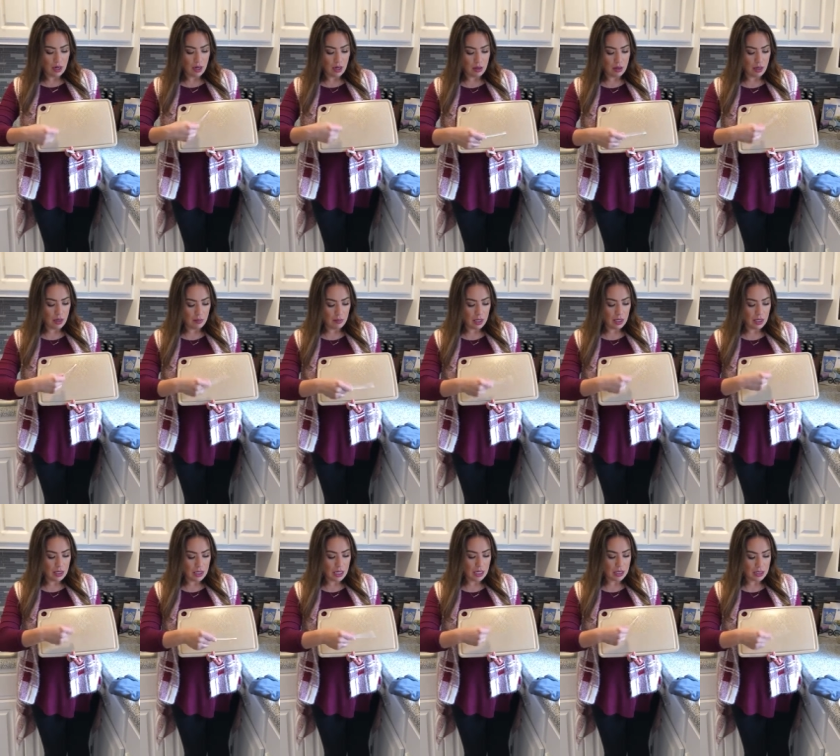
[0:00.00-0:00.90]
And then I'm
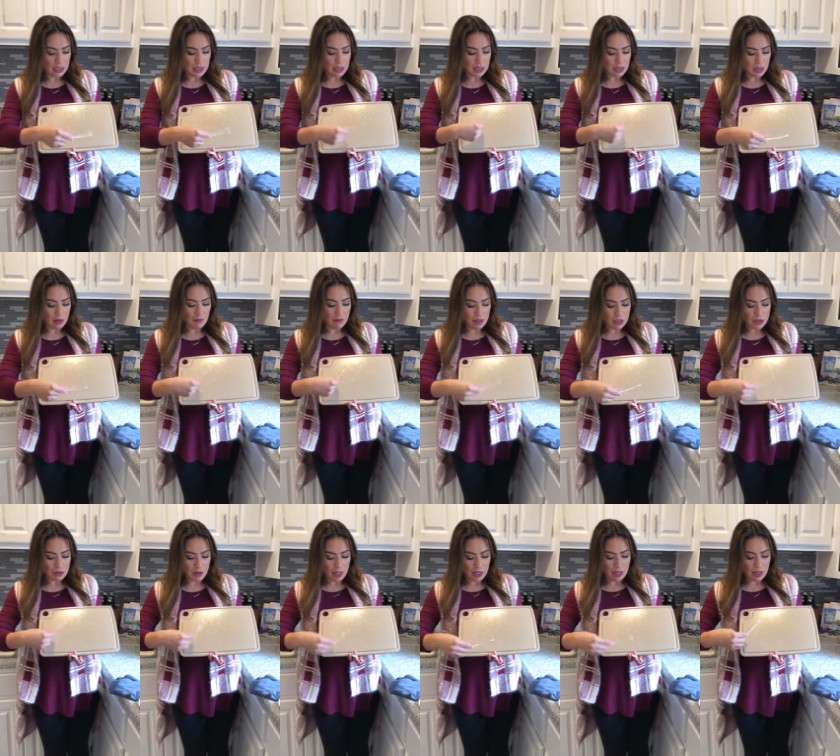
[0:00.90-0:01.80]
gonna test this
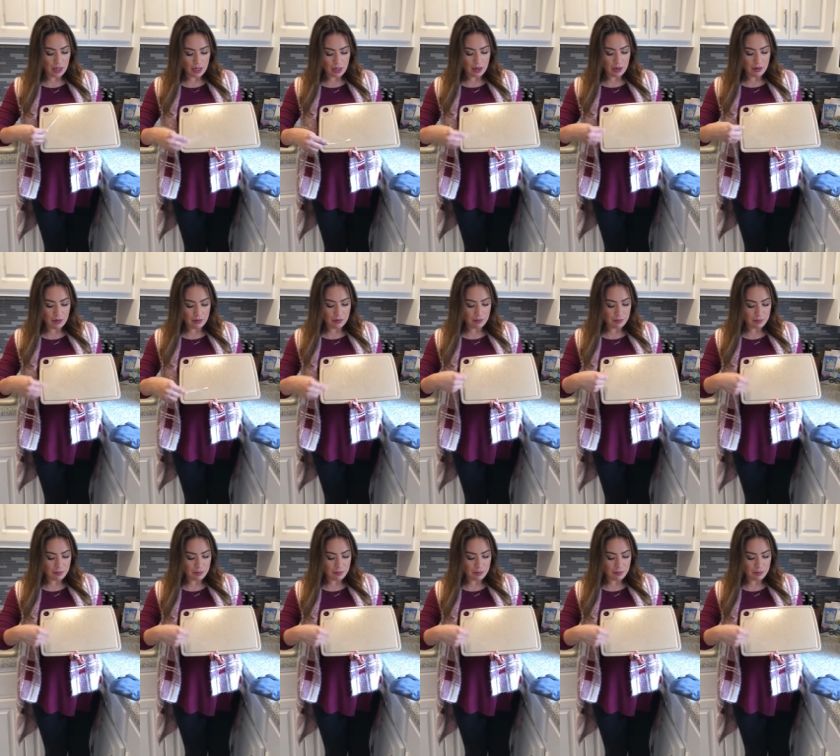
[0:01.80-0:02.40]
surface right here.